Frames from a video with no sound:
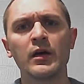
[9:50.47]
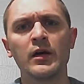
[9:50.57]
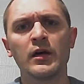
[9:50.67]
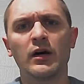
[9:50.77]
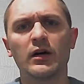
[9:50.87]

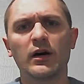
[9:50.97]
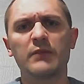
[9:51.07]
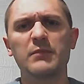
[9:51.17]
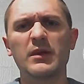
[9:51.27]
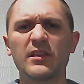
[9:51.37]
I
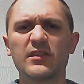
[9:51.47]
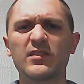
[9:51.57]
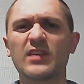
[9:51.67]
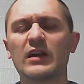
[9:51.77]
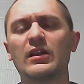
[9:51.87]
mentioned that this is
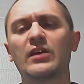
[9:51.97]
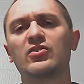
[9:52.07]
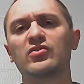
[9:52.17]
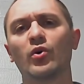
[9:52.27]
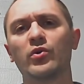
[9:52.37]
kind of like your
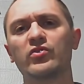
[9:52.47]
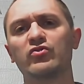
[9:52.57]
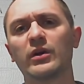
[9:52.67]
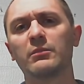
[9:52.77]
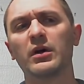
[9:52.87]
soda
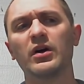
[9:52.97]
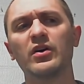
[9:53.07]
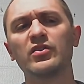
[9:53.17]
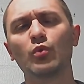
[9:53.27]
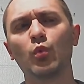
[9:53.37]
stream.
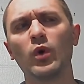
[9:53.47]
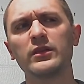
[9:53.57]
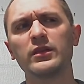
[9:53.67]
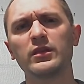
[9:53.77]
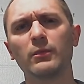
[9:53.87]
So
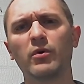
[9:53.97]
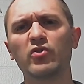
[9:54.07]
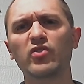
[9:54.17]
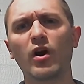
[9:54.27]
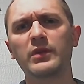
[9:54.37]
what the burst
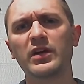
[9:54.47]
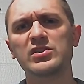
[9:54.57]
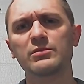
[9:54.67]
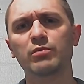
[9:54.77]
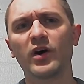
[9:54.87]
carbonation
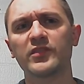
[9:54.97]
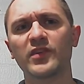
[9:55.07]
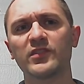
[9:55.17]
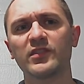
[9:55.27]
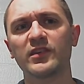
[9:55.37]
process
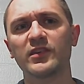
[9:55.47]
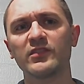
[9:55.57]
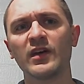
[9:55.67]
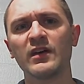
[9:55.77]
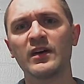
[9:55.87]
is
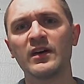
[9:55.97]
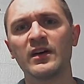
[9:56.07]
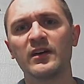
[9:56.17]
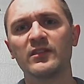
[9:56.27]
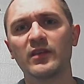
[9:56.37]

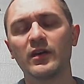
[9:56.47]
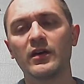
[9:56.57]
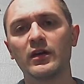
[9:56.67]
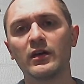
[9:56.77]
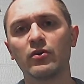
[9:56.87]

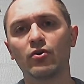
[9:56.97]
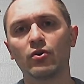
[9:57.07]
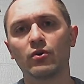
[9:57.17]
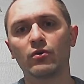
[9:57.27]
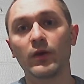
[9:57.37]
hitting your
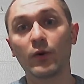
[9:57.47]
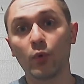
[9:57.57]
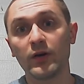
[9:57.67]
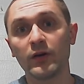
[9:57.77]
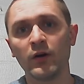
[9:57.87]

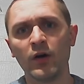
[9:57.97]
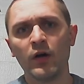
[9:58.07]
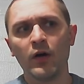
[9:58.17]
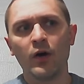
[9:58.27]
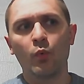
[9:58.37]
liquid
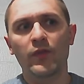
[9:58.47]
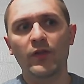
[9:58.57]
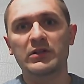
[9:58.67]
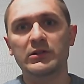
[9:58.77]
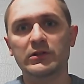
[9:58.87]
with a
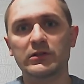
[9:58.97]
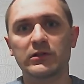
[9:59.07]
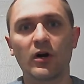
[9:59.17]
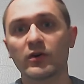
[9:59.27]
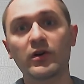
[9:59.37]
lot of
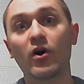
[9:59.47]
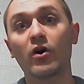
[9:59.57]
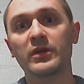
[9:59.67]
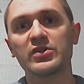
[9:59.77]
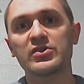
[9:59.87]

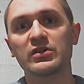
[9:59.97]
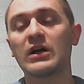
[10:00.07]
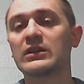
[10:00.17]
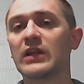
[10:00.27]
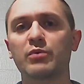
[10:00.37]
carbonation, a lot
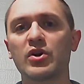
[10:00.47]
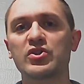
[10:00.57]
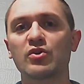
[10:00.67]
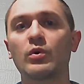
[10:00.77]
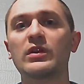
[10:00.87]
of pressure
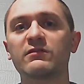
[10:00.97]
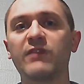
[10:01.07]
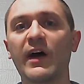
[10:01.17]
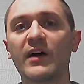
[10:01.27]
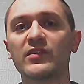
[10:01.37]
really
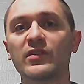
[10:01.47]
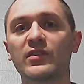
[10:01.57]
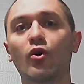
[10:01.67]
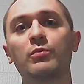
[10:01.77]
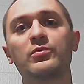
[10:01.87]
fast in
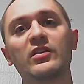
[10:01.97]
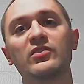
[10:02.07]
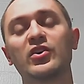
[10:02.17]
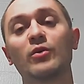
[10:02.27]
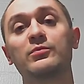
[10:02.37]
hopes that it's going to
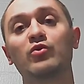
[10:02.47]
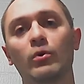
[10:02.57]
absorb it